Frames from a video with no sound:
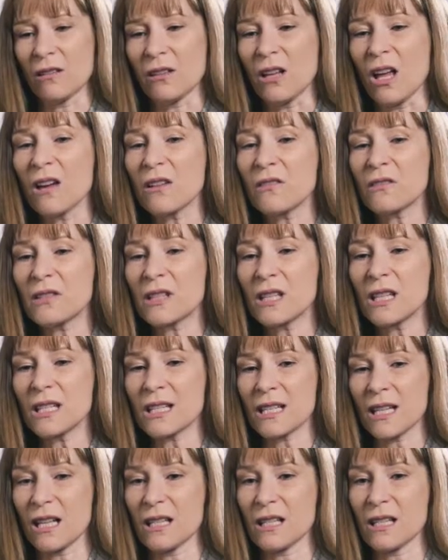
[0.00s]
loved the
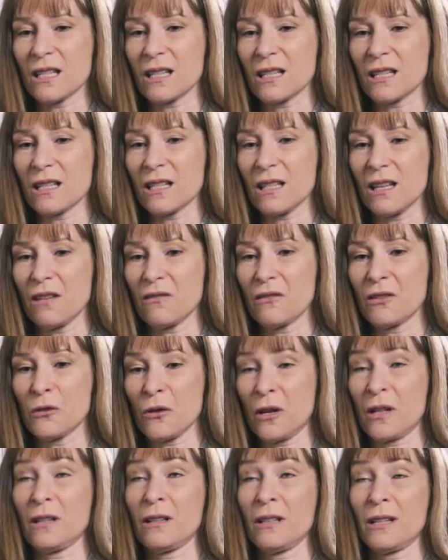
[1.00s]
sense of
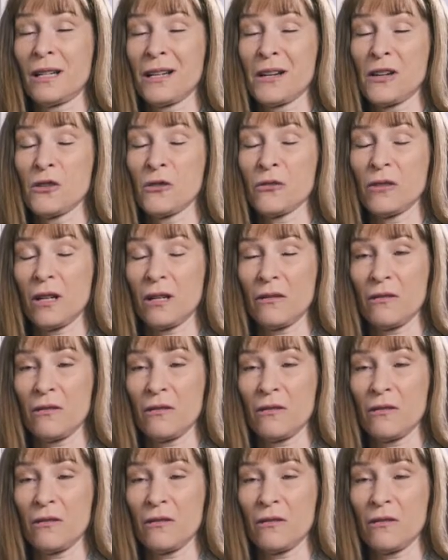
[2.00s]
adrenaline and